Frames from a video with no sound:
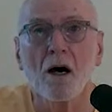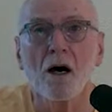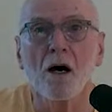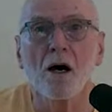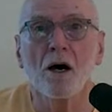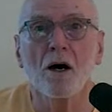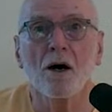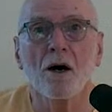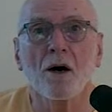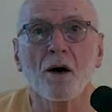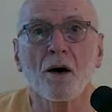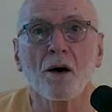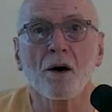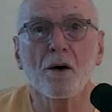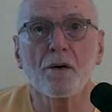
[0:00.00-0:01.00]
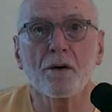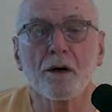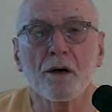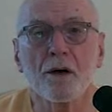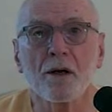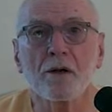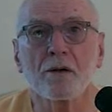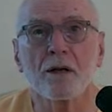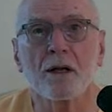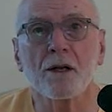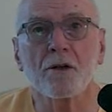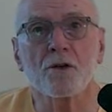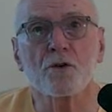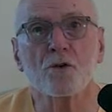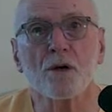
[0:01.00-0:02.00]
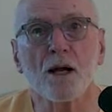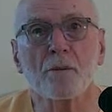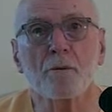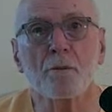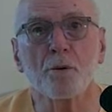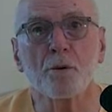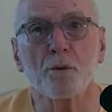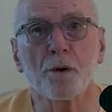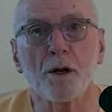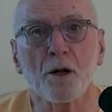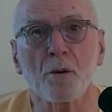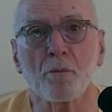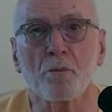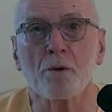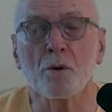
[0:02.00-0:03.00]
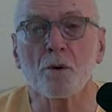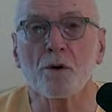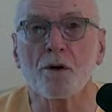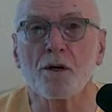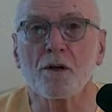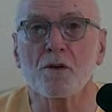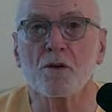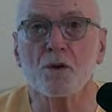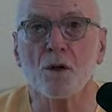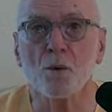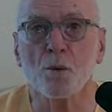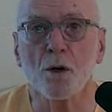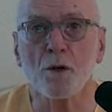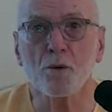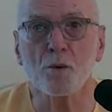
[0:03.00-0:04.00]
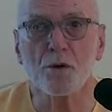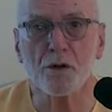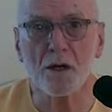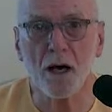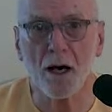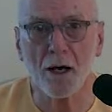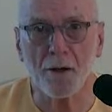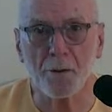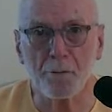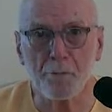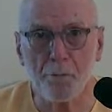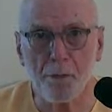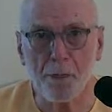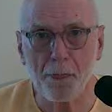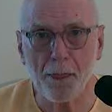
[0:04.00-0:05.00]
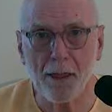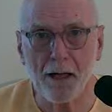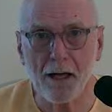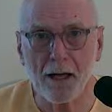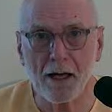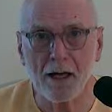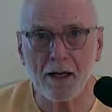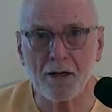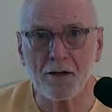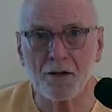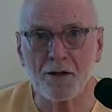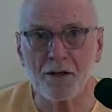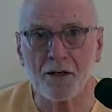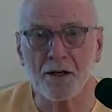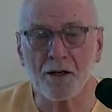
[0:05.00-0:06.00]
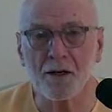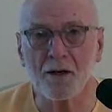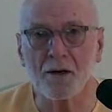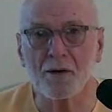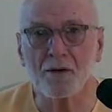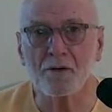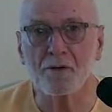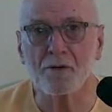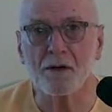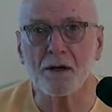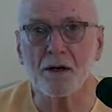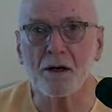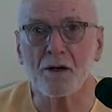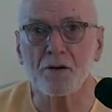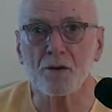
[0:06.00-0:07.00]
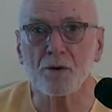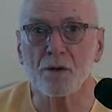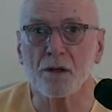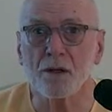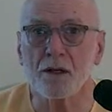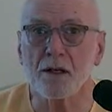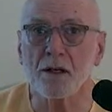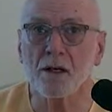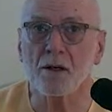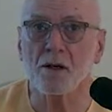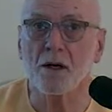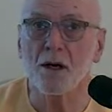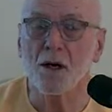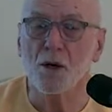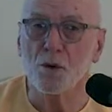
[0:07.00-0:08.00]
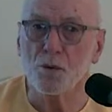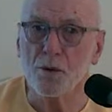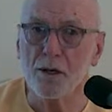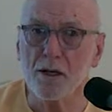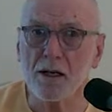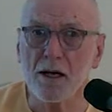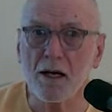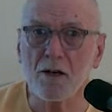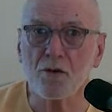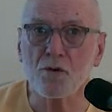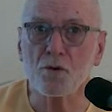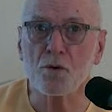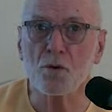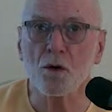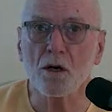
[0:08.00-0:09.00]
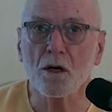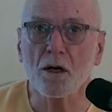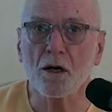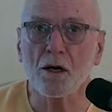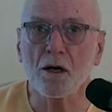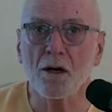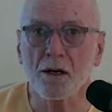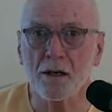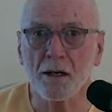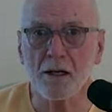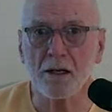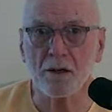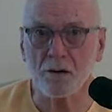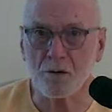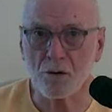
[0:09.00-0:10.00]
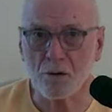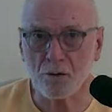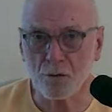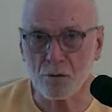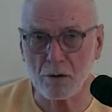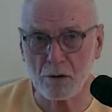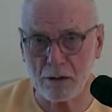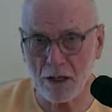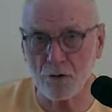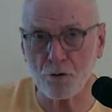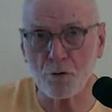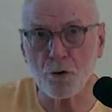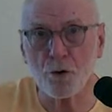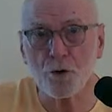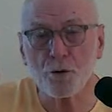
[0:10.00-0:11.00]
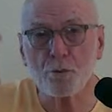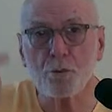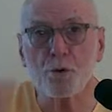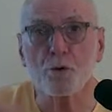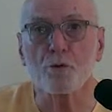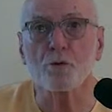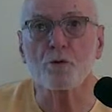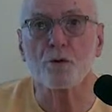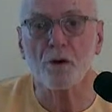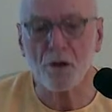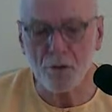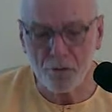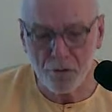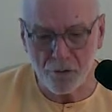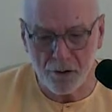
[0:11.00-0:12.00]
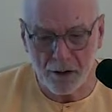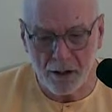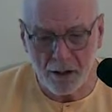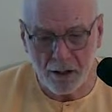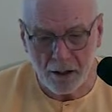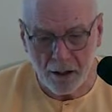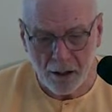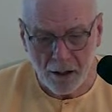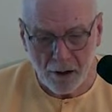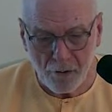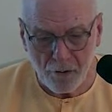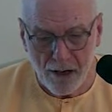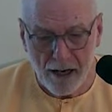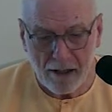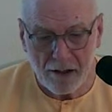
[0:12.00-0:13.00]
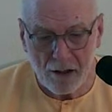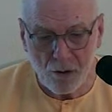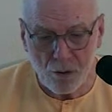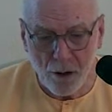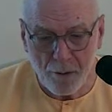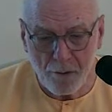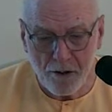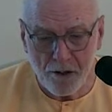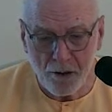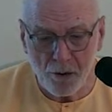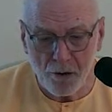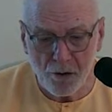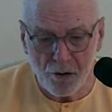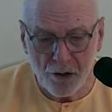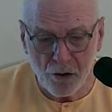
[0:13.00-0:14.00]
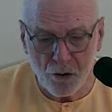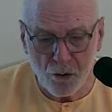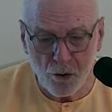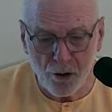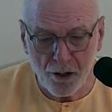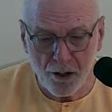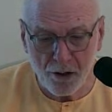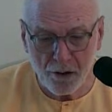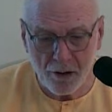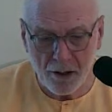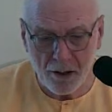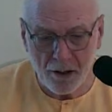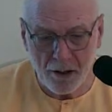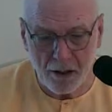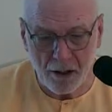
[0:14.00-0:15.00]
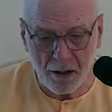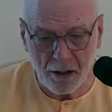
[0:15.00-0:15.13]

an indescribable realm where he's one with God. And so then he realized again, as further proof of the fact that Swamiji was an extraordinary